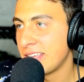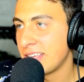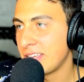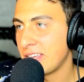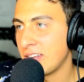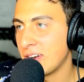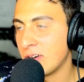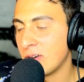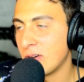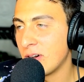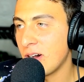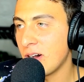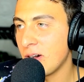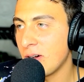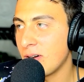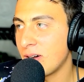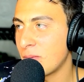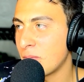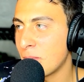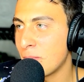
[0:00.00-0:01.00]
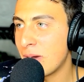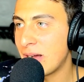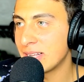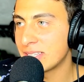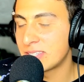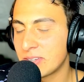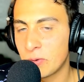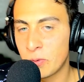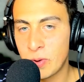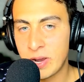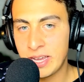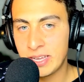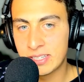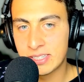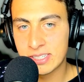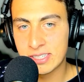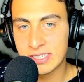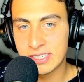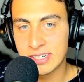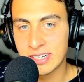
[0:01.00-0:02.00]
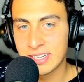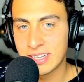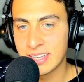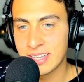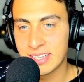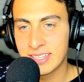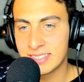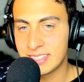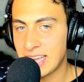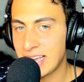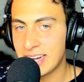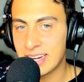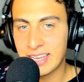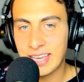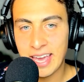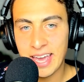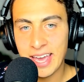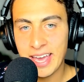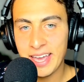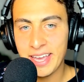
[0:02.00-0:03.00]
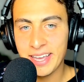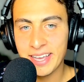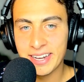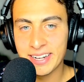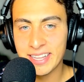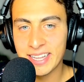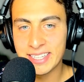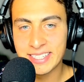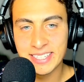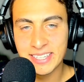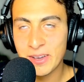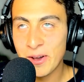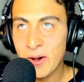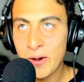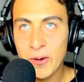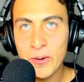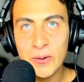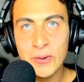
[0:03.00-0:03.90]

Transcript: you know, oh, I'm about reach 10K and let's go.